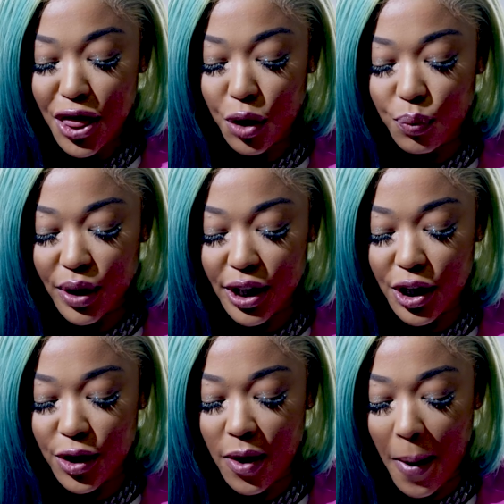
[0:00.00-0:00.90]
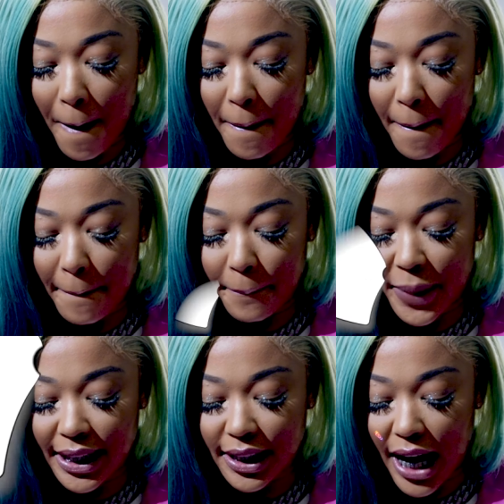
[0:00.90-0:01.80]
the real
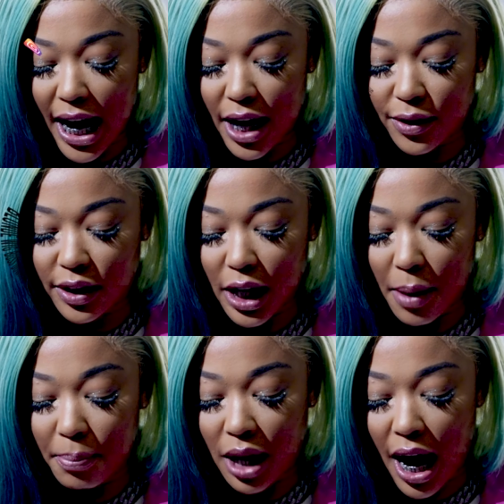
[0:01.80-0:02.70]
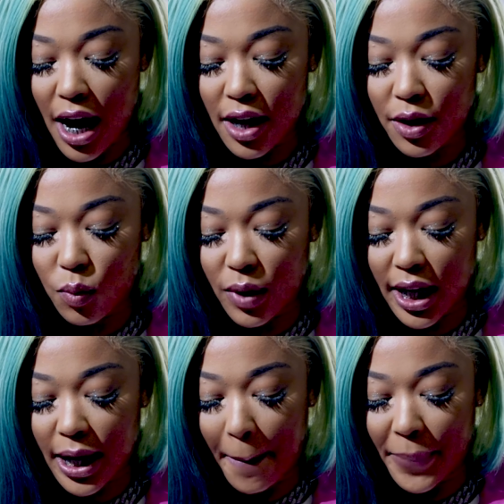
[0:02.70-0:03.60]
B Styles, blonde
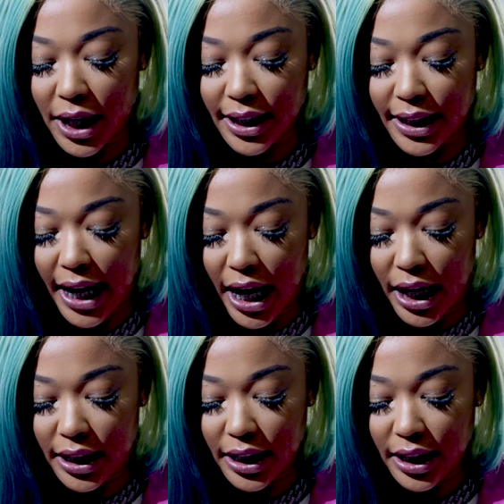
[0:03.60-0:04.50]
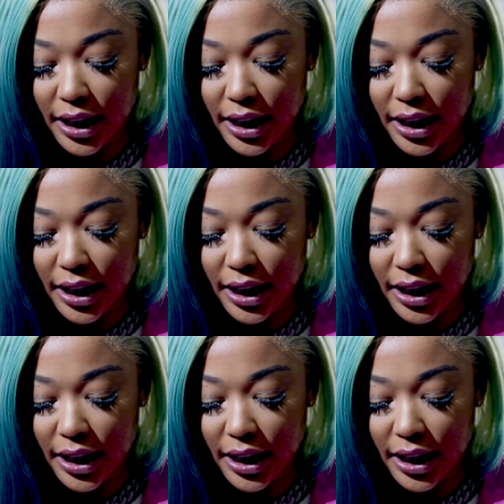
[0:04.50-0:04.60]
wig bust down.